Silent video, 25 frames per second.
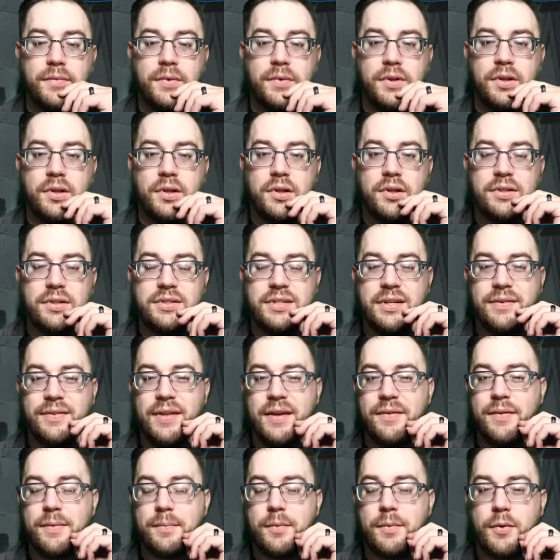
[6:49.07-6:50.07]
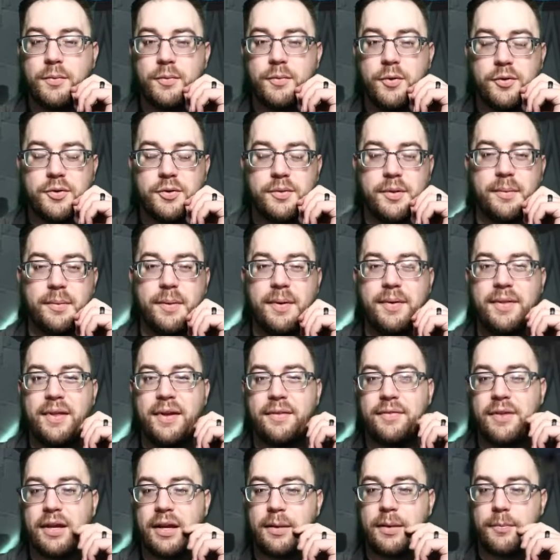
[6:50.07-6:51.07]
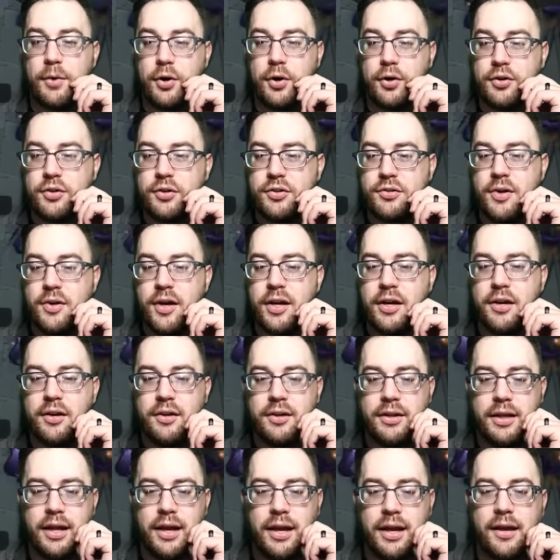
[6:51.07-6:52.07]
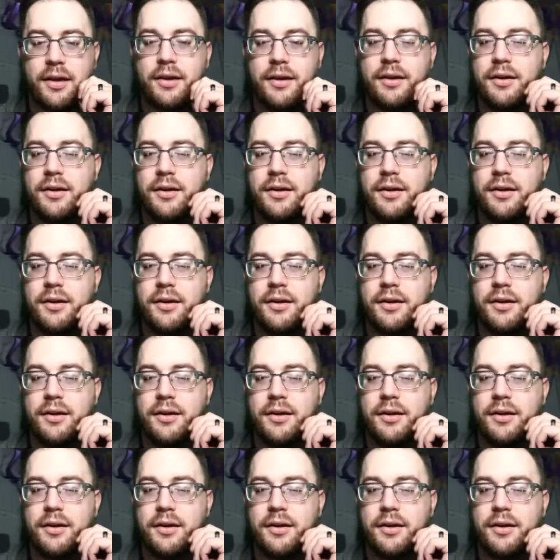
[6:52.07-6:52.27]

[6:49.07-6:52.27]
Let's see if they have a removal spell. Maybe they have like a Murderous Rider. Yeah.